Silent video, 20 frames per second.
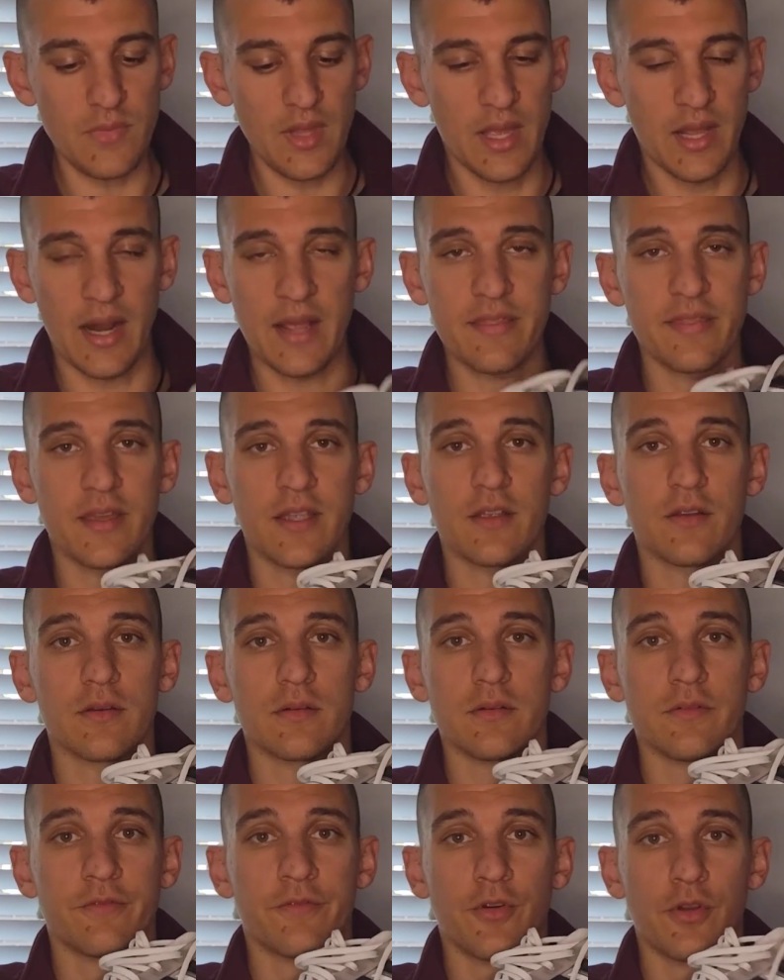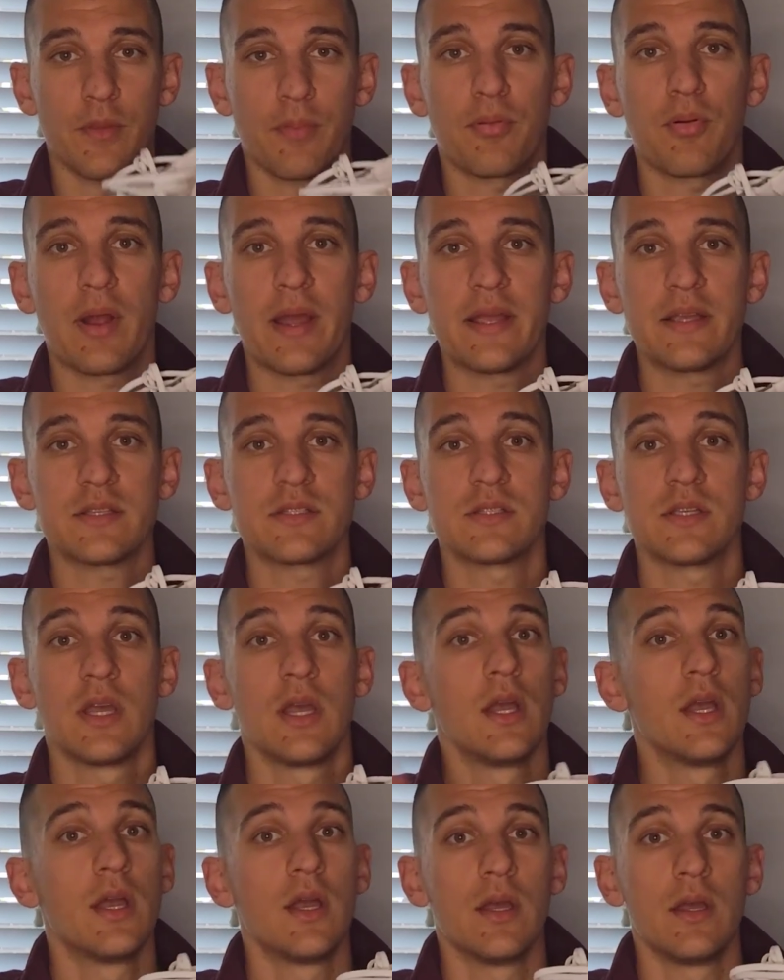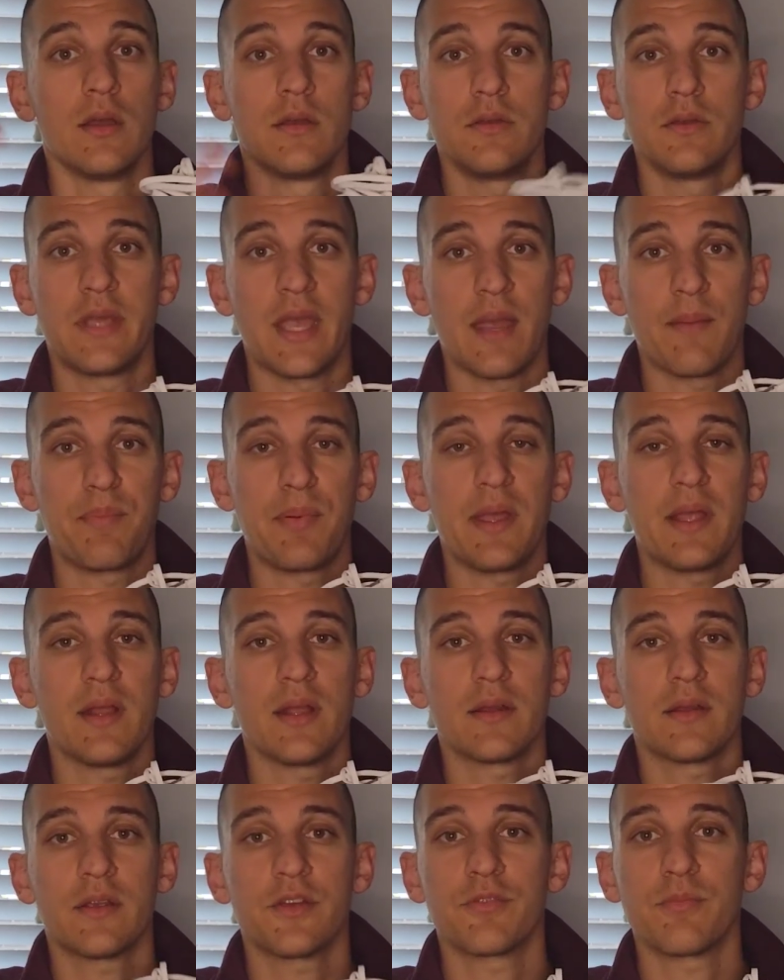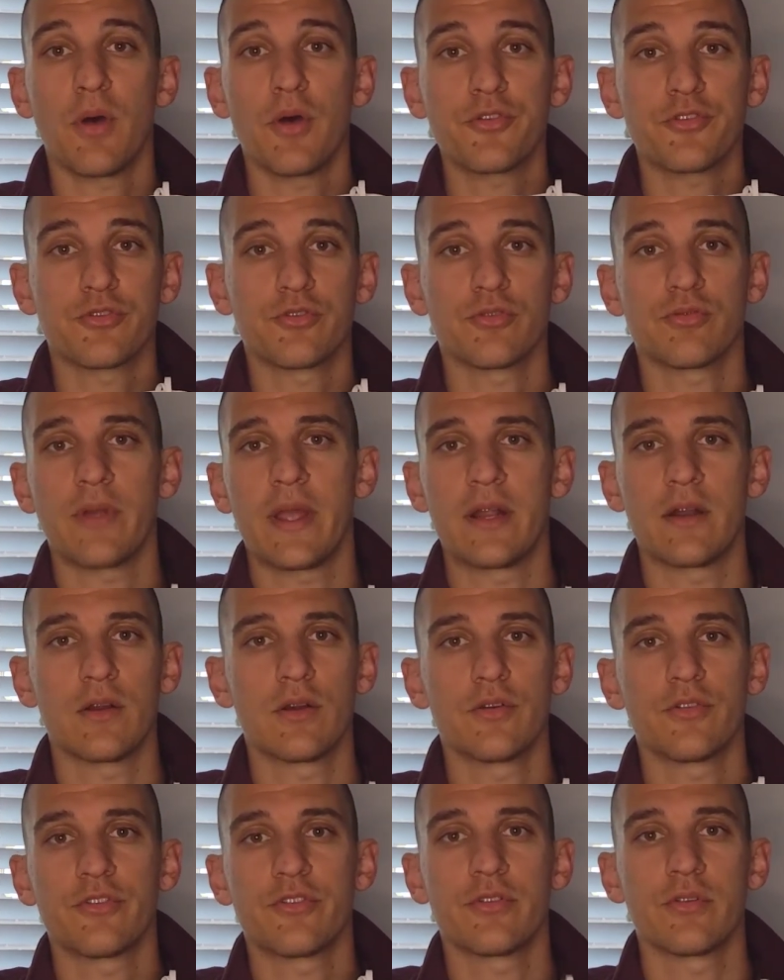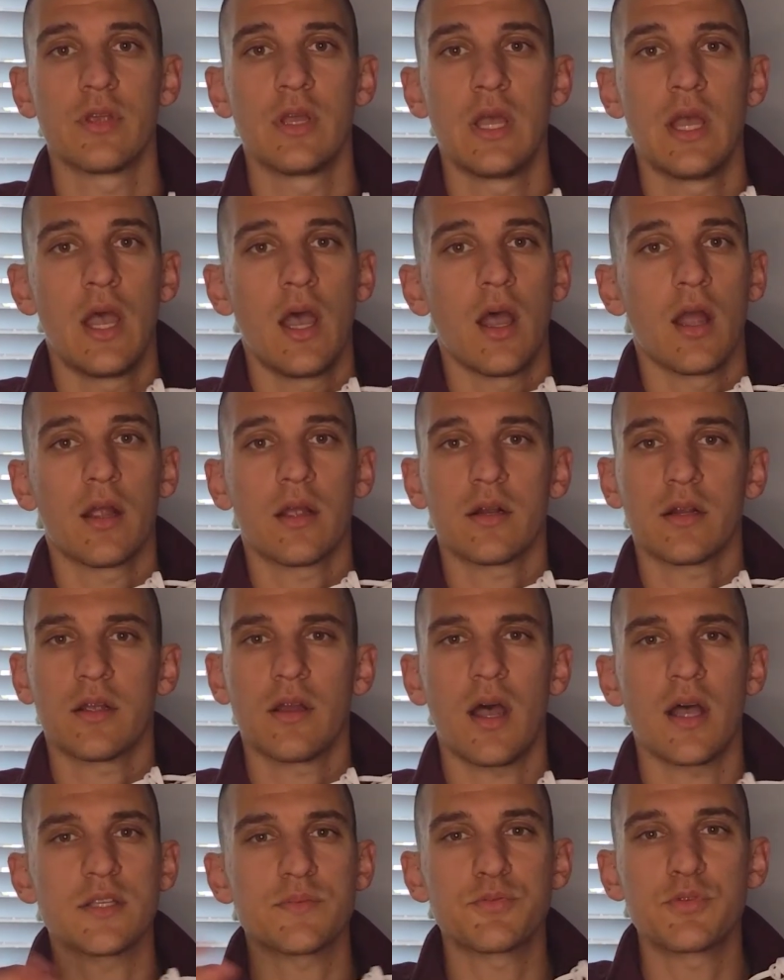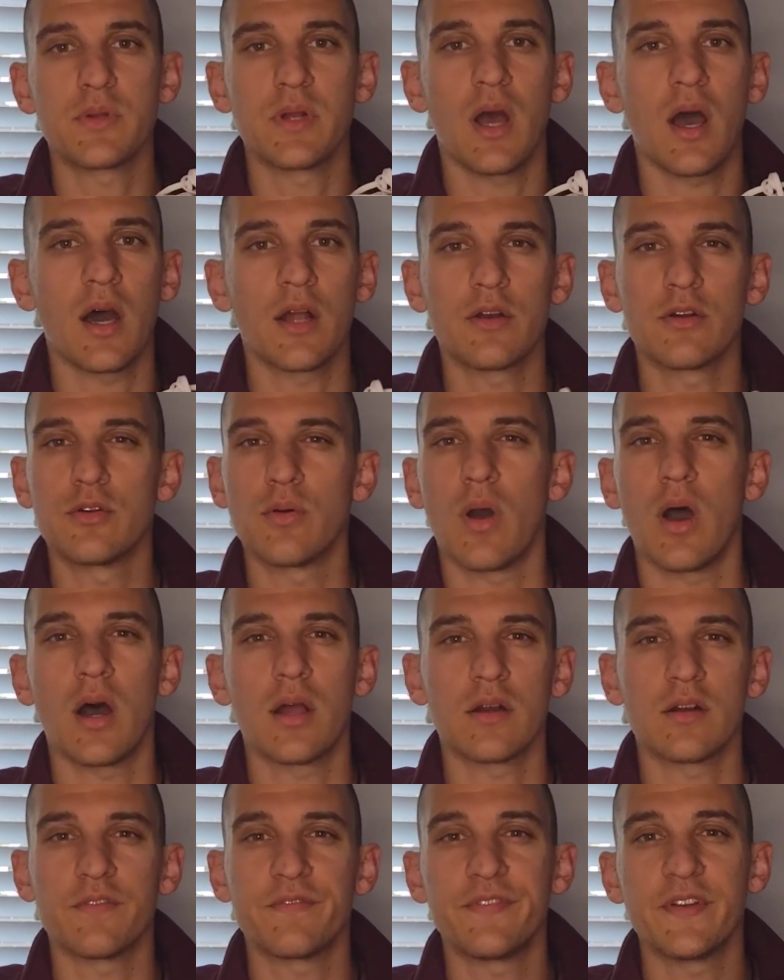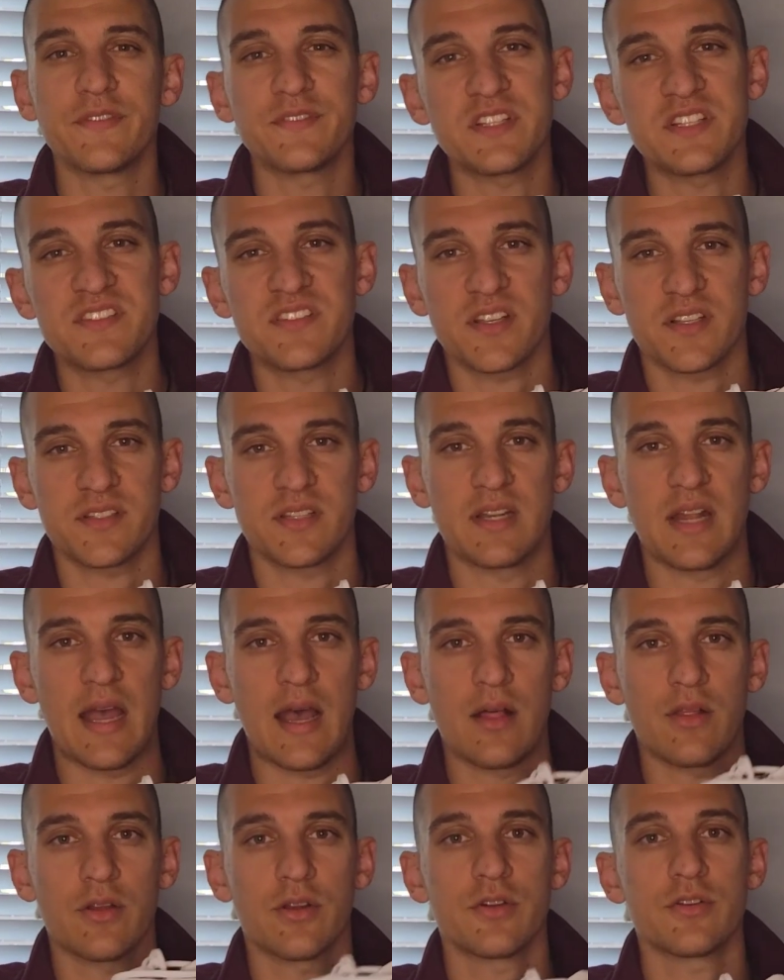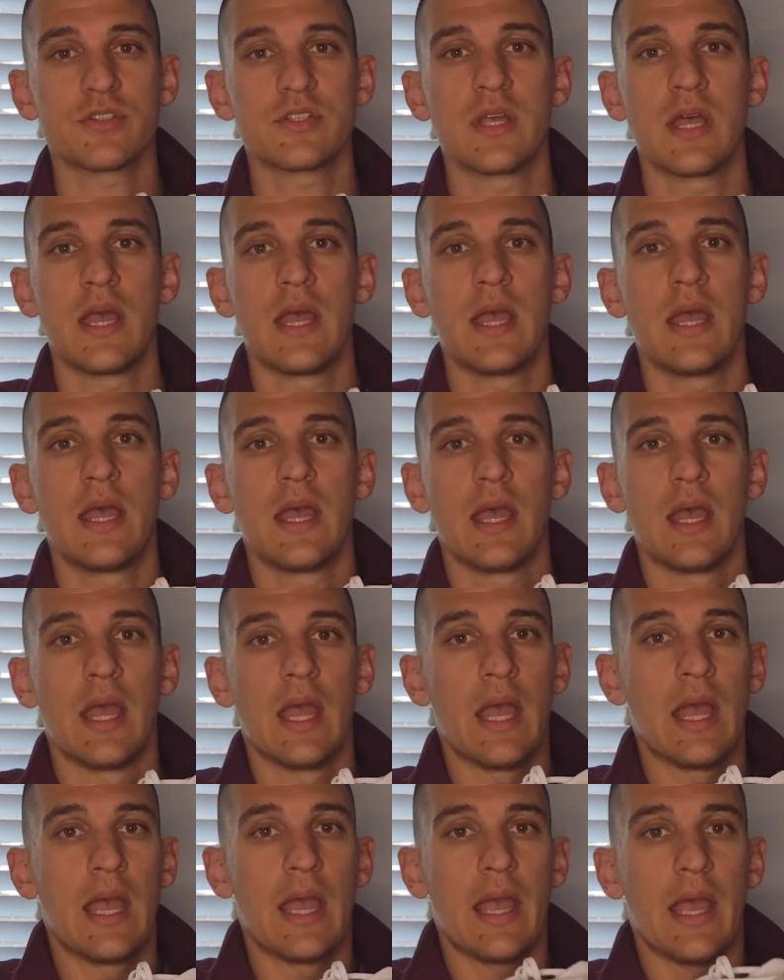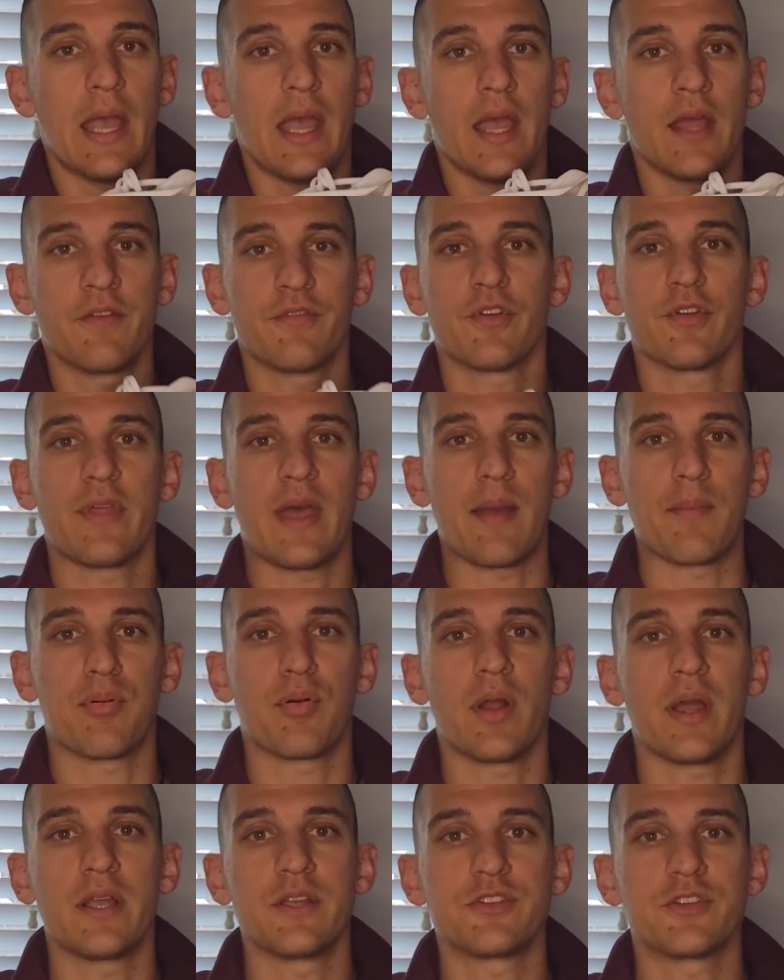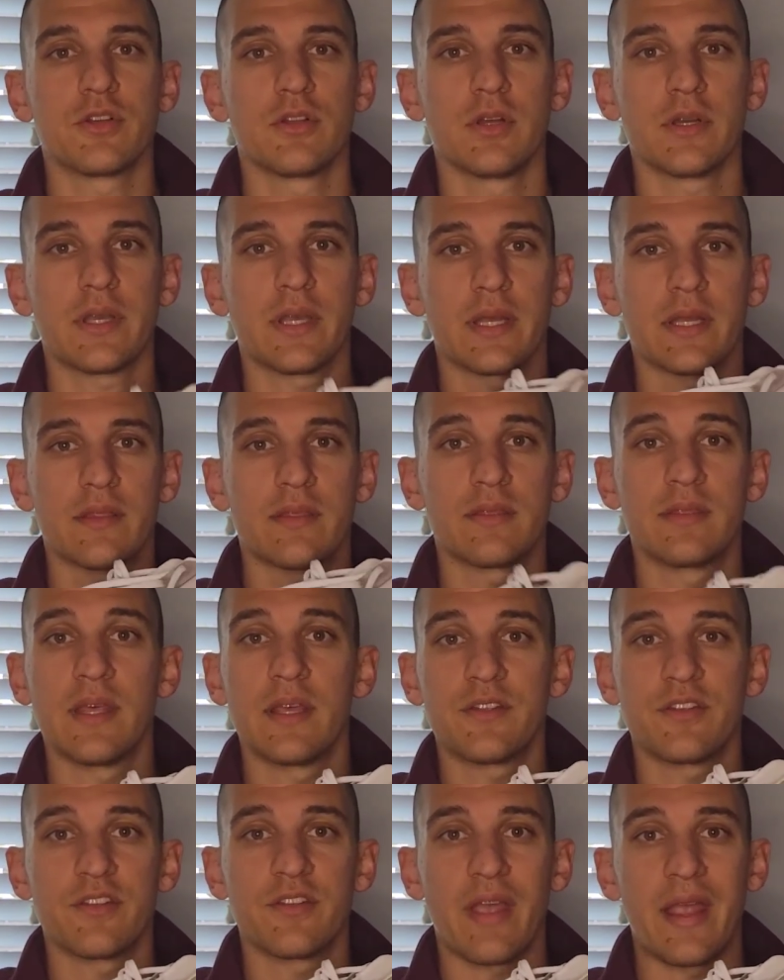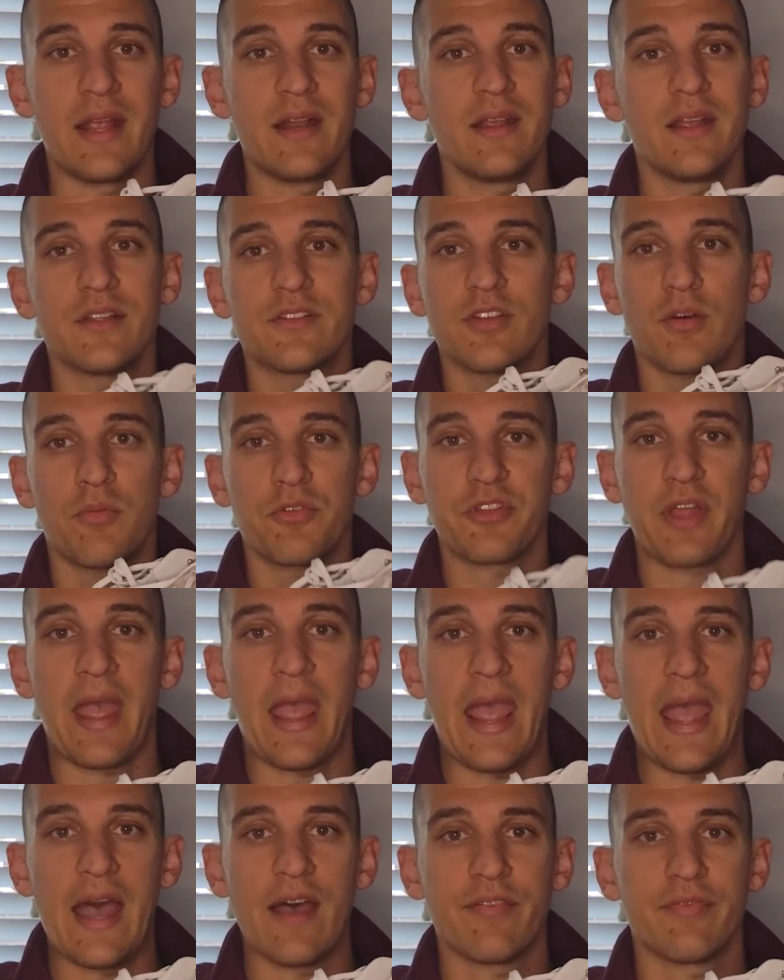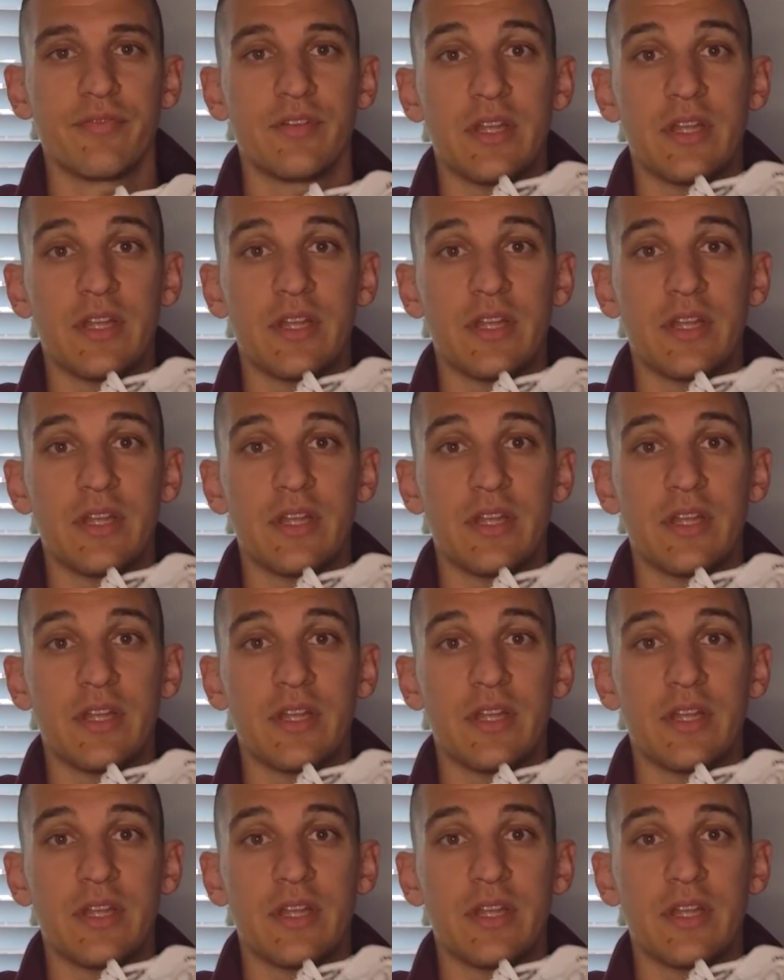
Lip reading: And I think for the price, you can't beat it, because most trainers are going to cost between $100 to $150, $60. And for that price, you're looking at this is $80. It's almost half.